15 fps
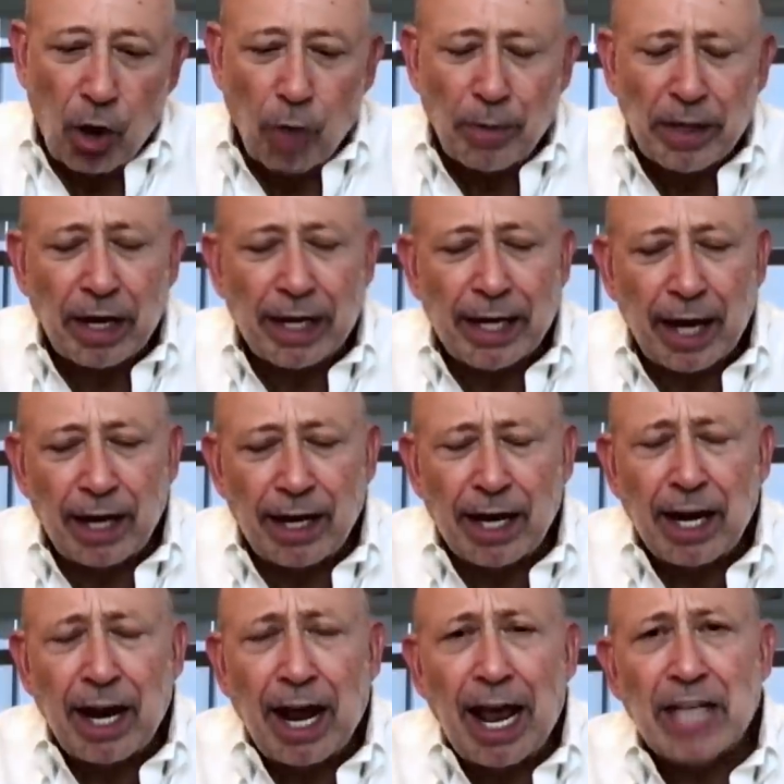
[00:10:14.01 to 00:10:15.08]
Goldman,
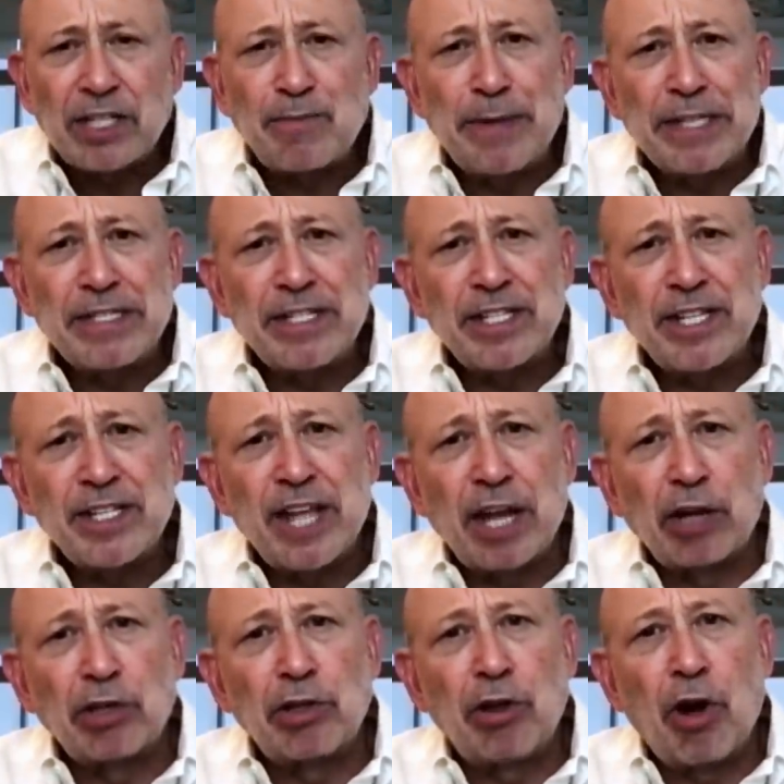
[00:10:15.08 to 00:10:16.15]
again, has businesses
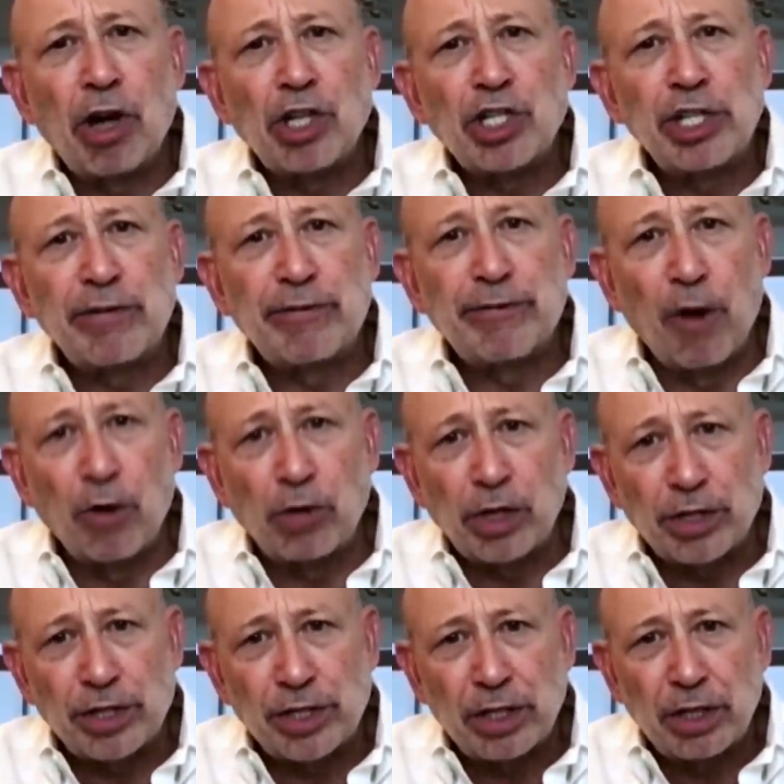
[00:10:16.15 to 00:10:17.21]
that are largely
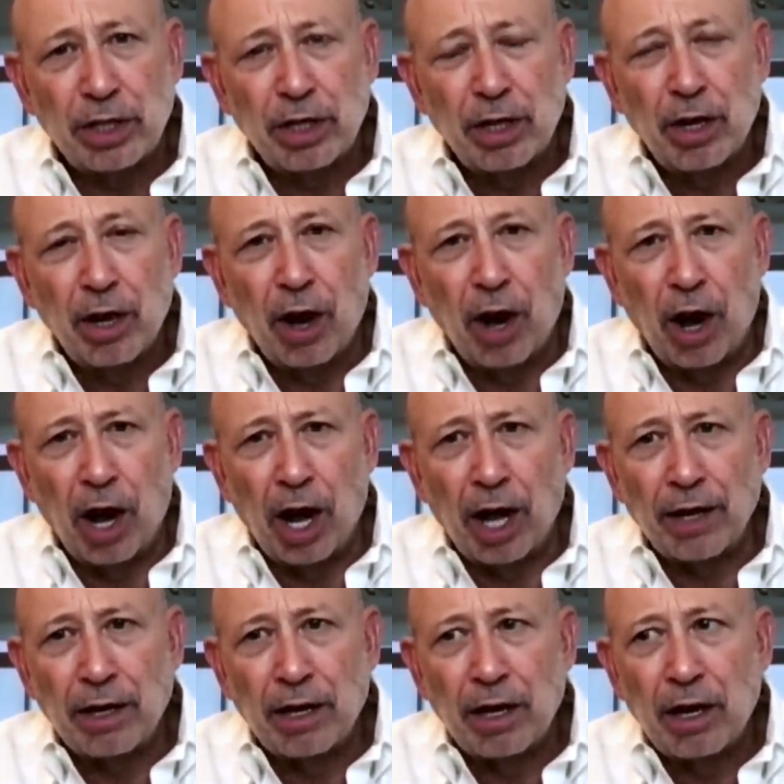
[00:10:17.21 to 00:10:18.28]
focused
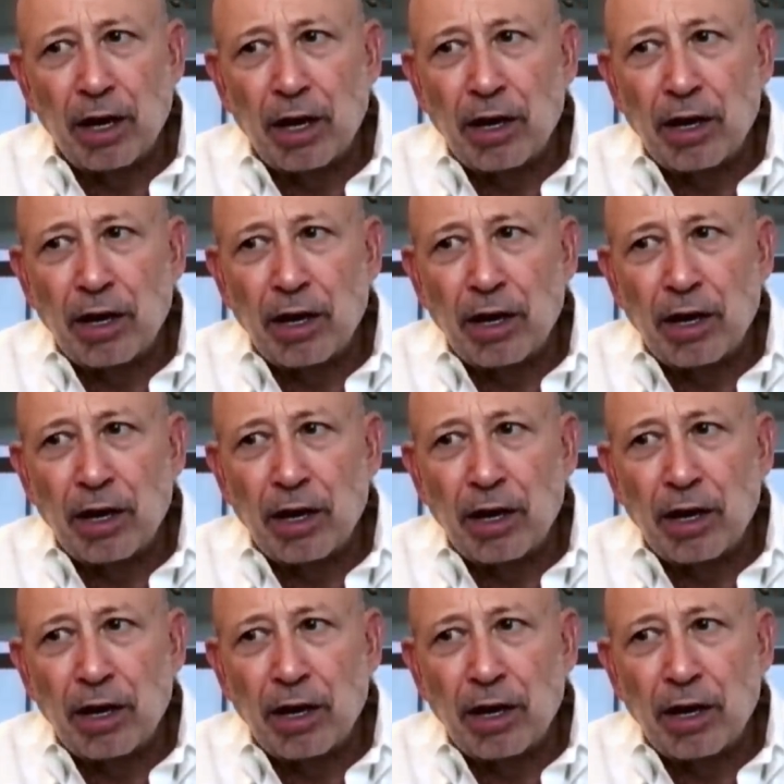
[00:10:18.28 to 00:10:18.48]
on